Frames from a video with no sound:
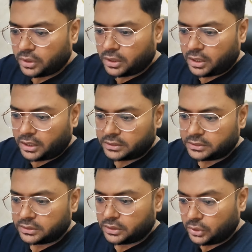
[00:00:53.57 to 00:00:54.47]

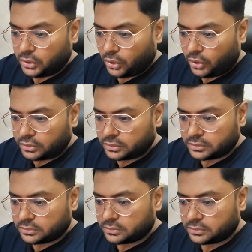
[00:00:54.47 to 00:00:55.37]
and long
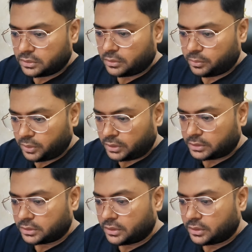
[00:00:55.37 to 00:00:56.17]
the blood?